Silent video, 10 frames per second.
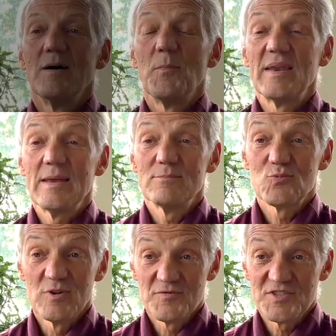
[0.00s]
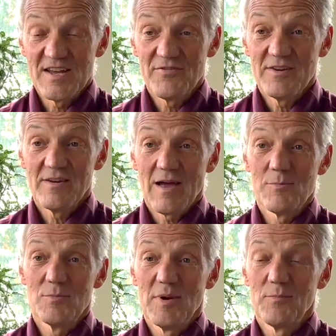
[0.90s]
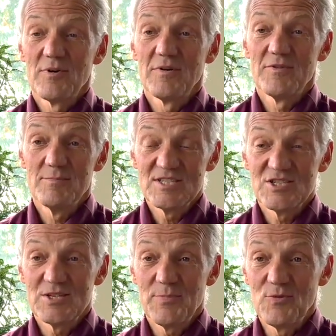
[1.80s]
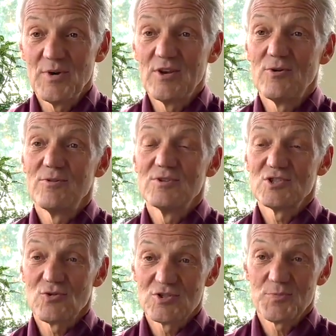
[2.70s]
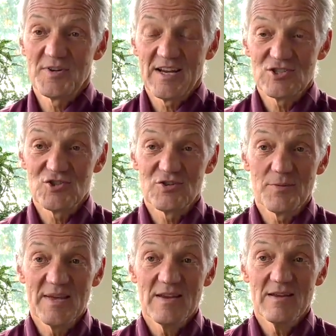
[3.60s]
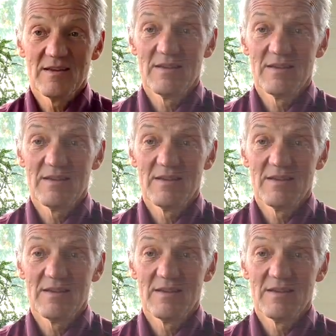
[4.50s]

My name's Wilf Stefan. I'm a member of the Mississippi-Rideau Source Protection Committee.